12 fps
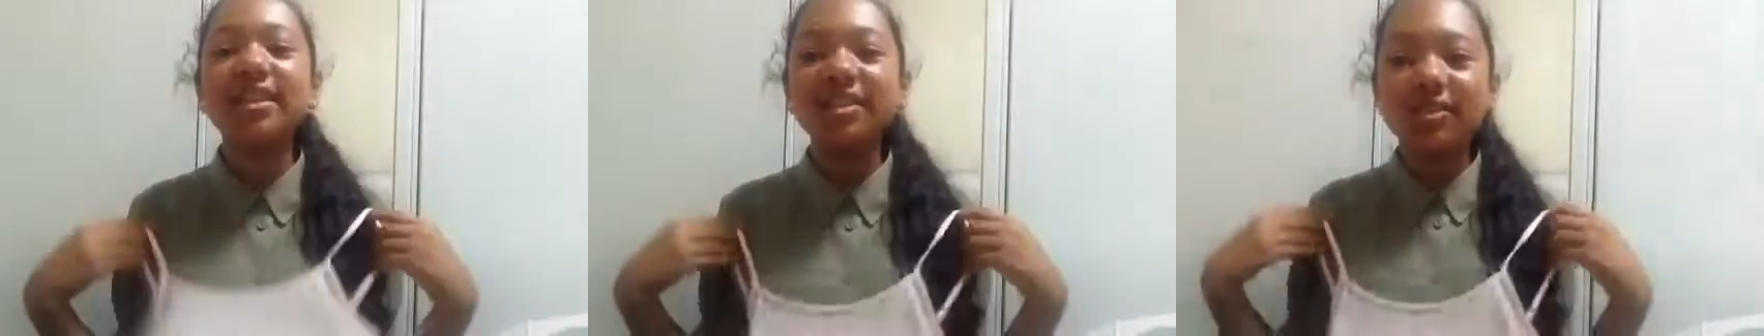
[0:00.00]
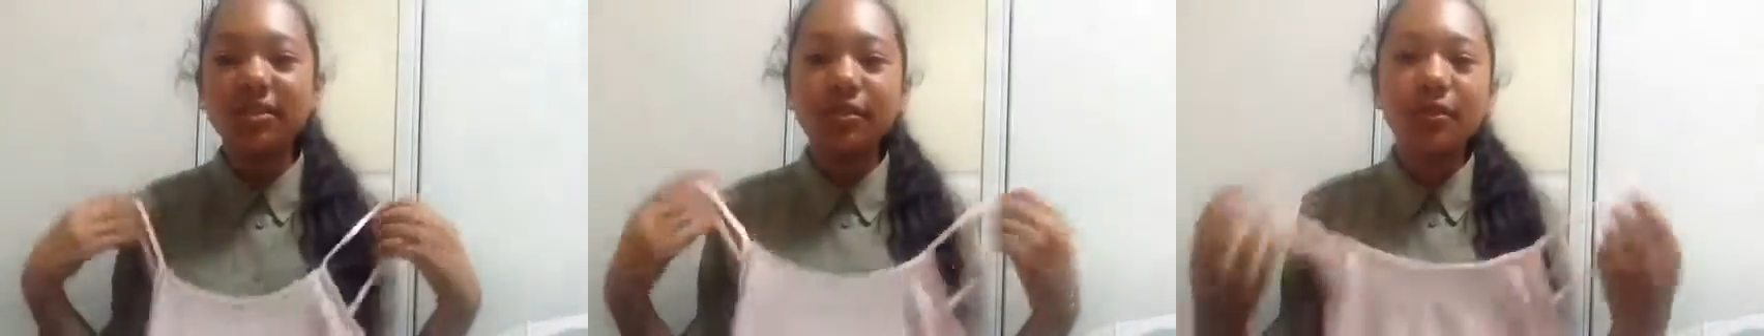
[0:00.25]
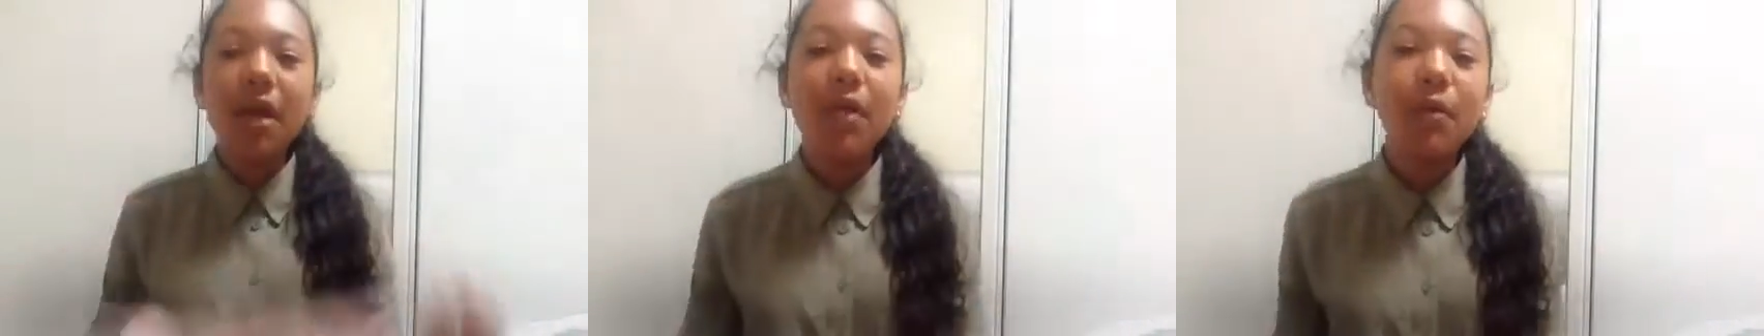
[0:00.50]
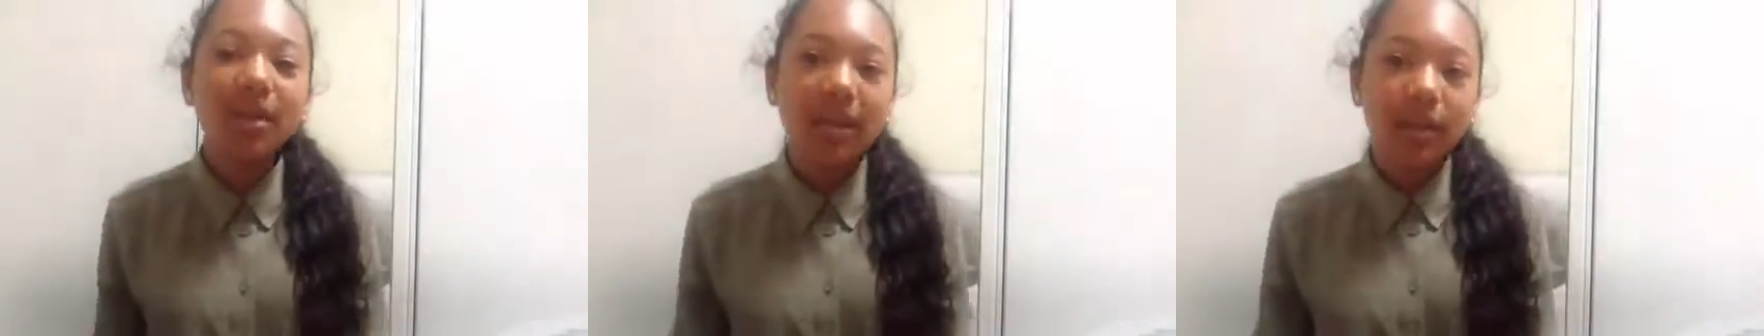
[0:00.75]
I didn't do the
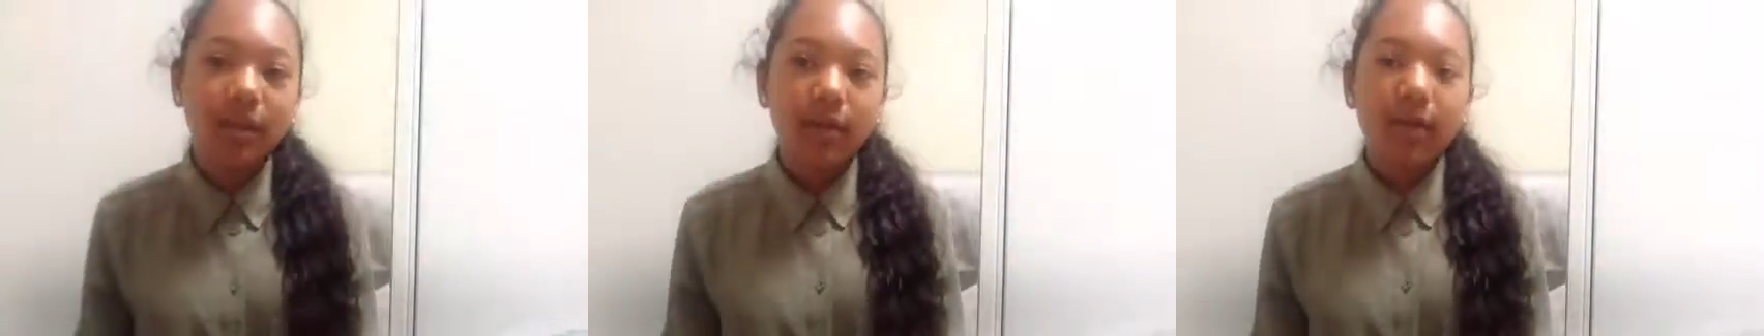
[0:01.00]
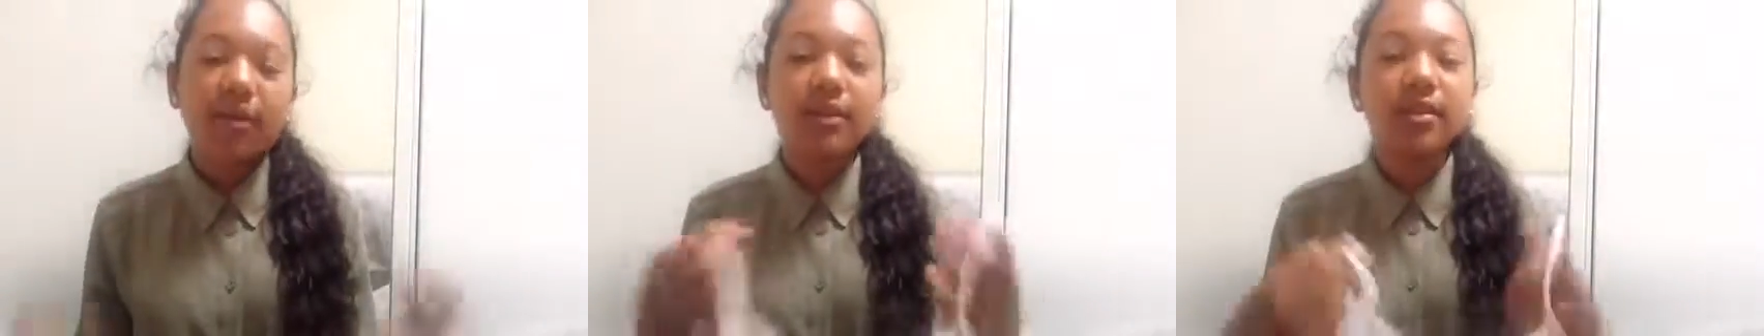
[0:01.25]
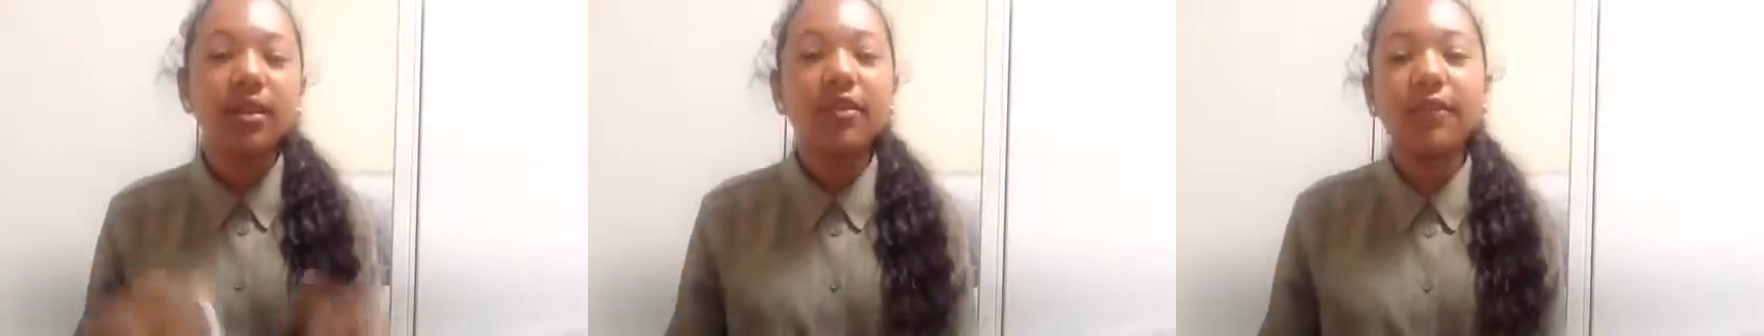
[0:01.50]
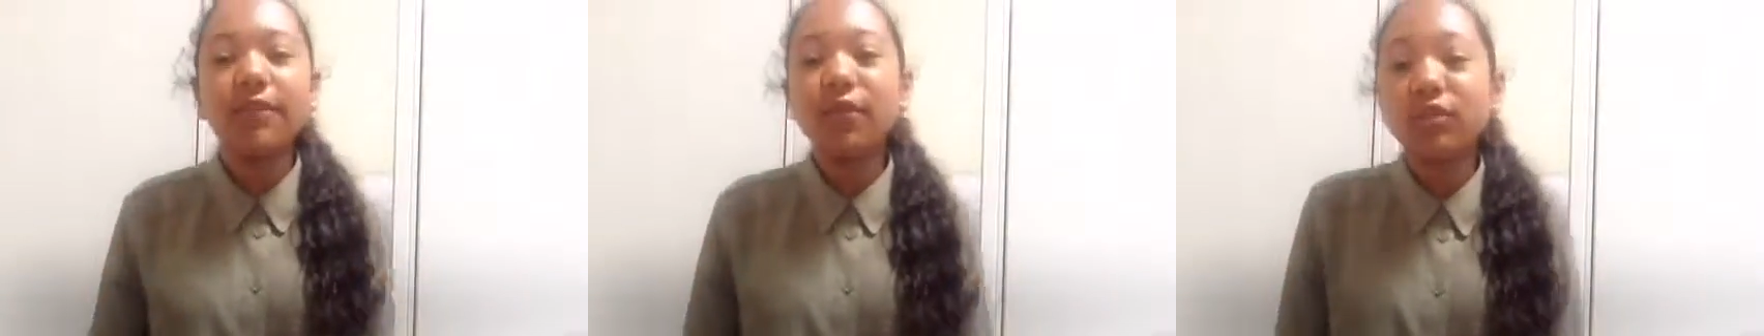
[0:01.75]
right one in New Look,
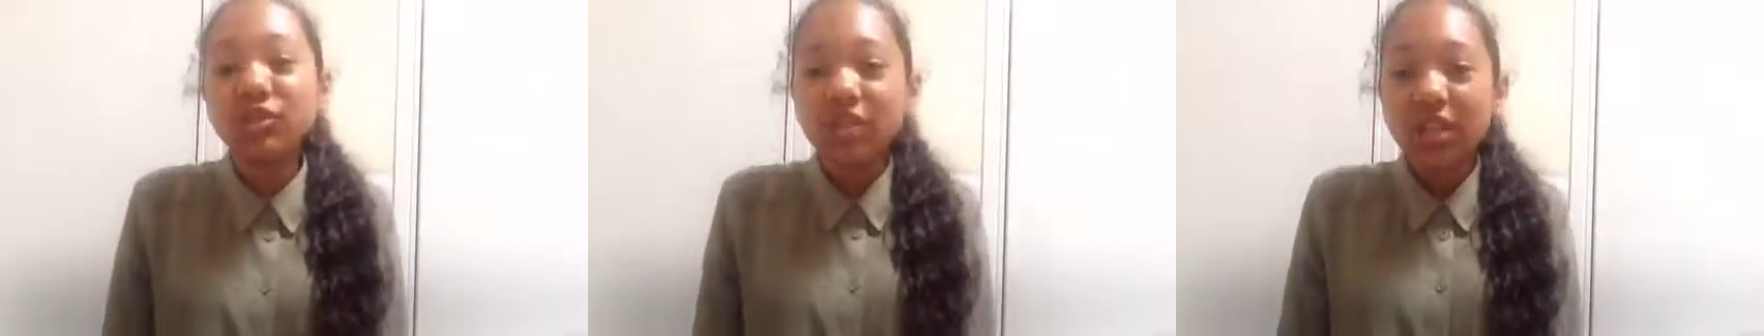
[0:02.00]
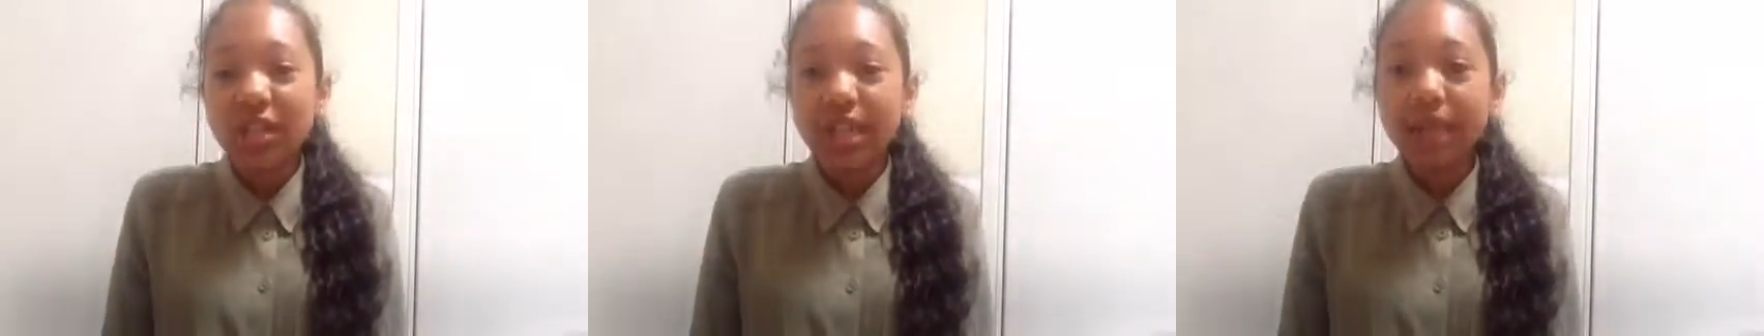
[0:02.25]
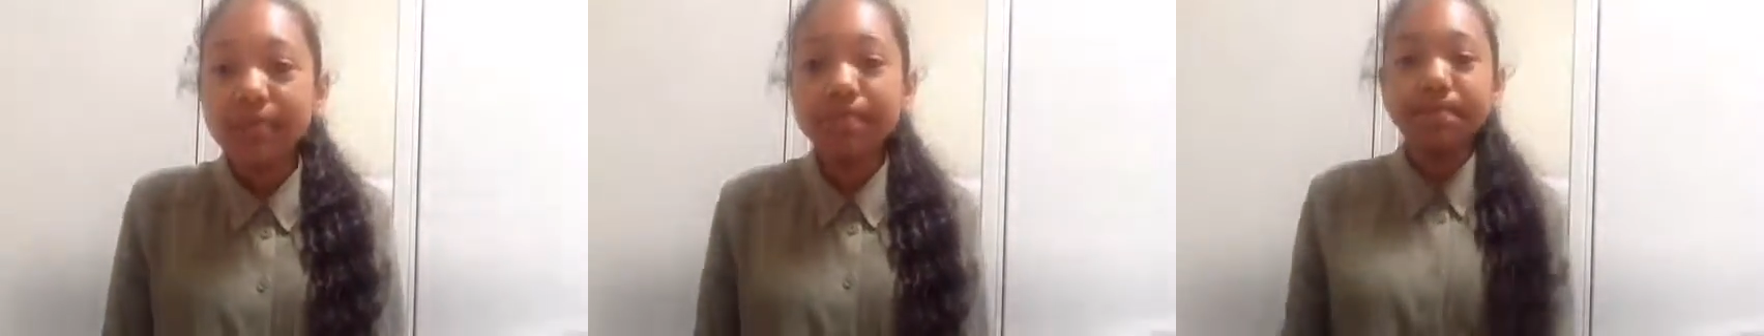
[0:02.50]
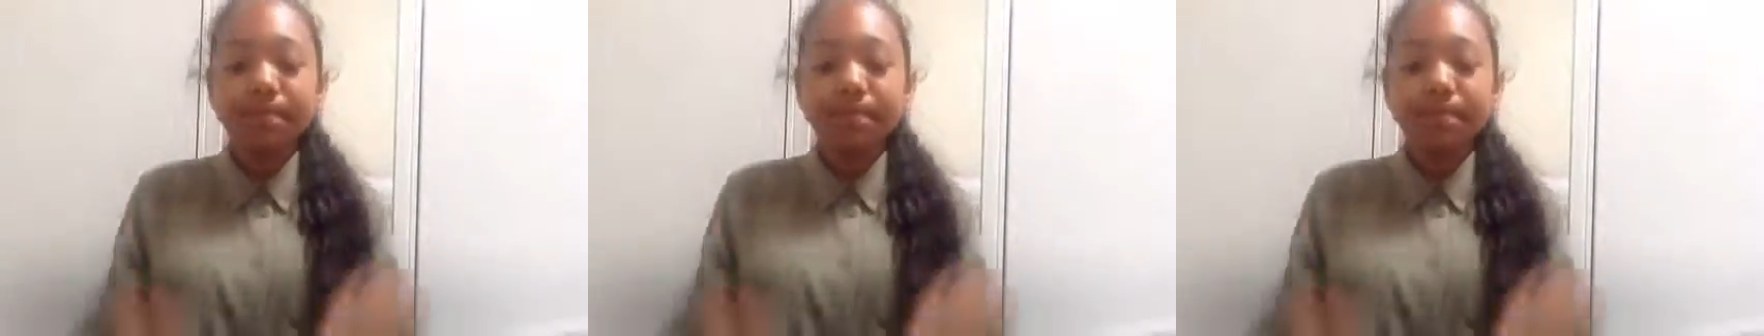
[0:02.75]
unfortunately.